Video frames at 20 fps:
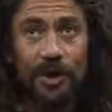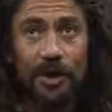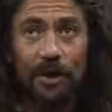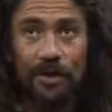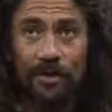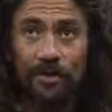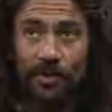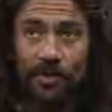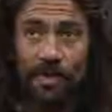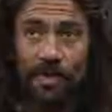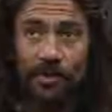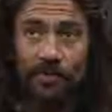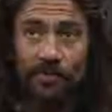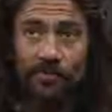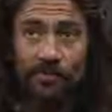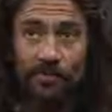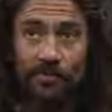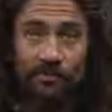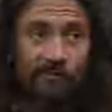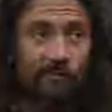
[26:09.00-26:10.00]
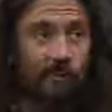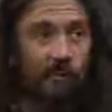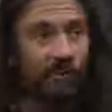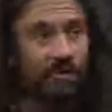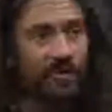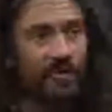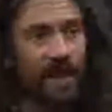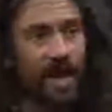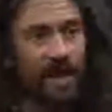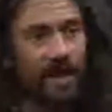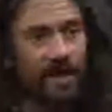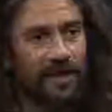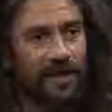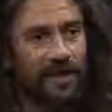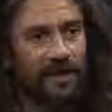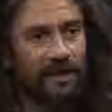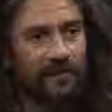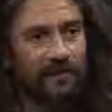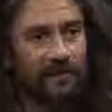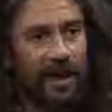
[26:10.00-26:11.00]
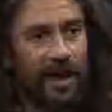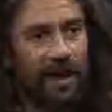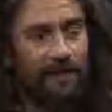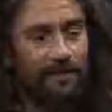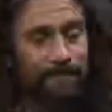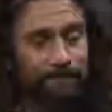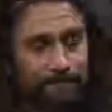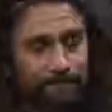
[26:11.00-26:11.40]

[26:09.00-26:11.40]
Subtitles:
from the 4th to the 8th of May.